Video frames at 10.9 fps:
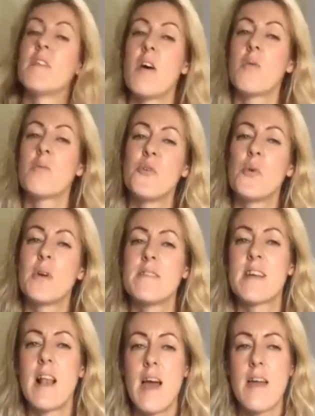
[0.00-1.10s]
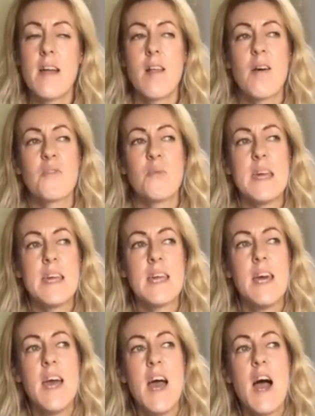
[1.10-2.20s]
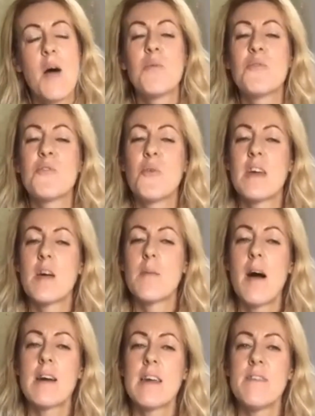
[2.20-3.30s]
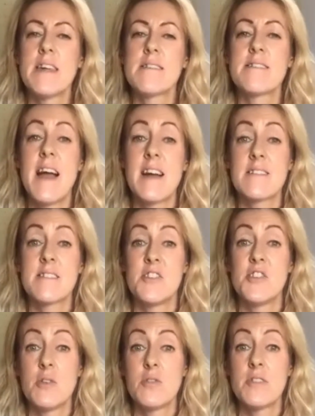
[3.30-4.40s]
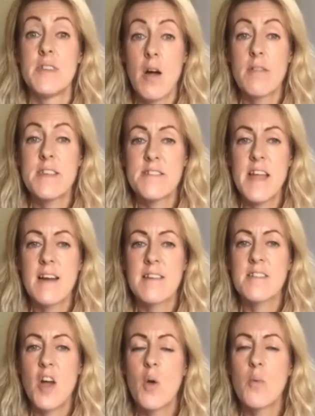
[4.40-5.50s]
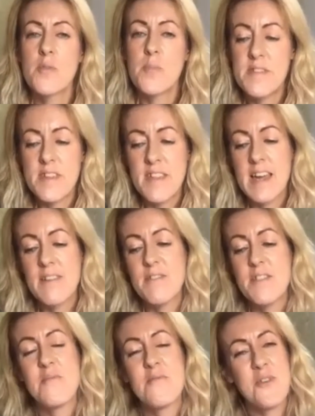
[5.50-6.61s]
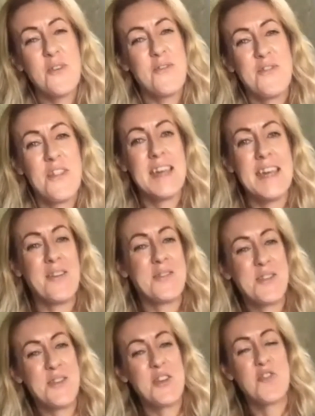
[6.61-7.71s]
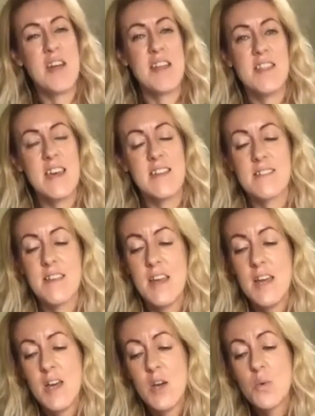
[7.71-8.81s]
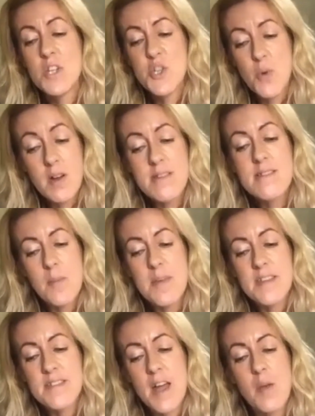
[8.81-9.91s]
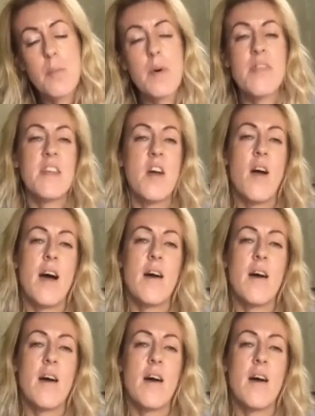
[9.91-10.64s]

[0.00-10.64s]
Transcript: I was talking to Claire there last week, and we were talking about giving snacks to children, healthy snacks, and I was busy there giving them fruit, thinking I was doing great things, which you are to some extent, but they don't